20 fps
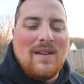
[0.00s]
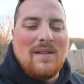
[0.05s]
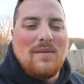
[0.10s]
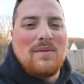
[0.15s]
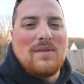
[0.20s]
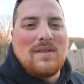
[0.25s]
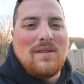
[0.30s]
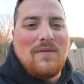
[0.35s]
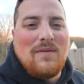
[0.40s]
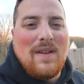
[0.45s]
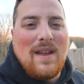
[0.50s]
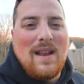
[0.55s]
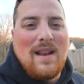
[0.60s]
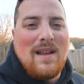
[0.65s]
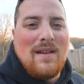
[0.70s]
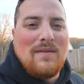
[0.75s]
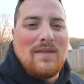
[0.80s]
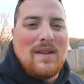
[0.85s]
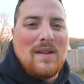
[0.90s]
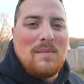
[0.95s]
I was a fan
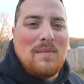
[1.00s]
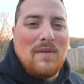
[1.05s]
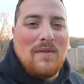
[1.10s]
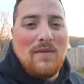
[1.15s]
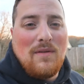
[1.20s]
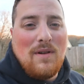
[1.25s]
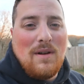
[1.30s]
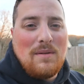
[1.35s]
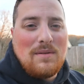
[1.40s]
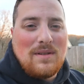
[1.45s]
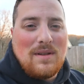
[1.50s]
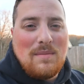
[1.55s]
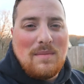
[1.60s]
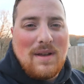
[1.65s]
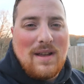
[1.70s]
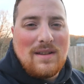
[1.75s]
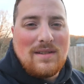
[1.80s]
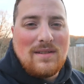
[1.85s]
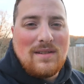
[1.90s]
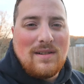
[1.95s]
of it before I was an
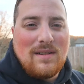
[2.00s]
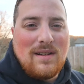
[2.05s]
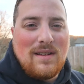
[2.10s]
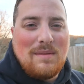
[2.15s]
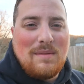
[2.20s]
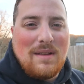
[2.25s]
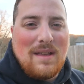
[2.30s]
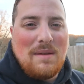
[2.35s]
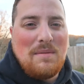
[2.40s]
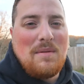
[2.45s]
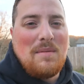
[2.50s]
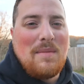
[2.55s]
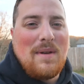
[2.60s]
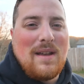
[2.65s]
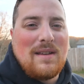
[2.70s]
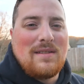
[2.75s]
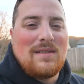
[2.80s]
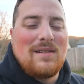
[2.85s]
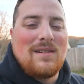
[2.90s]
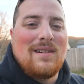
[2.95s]
ambassador, and then became an
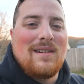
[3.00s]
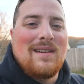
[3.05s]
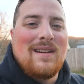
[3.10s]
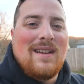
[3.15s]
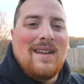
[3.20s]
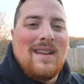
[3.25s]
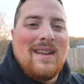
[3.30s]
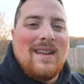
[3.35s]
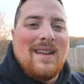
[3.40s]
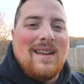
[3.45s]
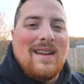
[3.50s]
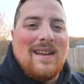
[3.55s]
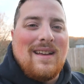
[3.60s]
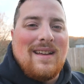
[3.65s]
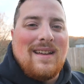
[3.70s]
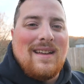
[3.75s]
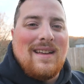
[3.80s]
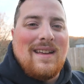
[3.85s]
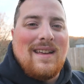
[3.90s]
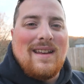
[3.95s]
ambassador,
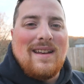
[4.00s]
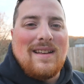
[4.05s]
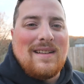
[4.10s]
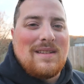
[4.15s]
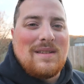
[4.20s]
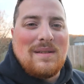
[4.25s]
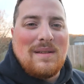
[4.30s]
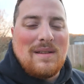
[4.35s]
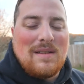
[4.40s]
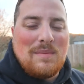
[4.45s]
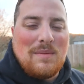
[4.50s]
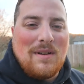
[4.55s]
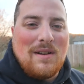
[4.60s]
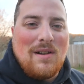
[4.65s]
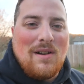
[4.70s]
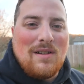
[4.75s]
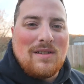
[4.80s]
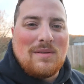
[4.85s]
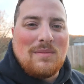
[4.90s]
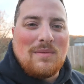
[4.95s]
and it's been
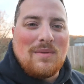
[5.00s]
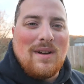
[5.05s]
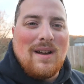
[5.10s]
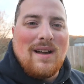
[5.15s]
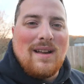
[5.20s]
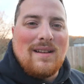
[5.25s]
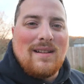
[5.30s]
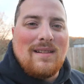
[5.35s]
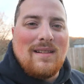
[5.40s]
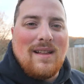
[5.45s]
an awesome ride.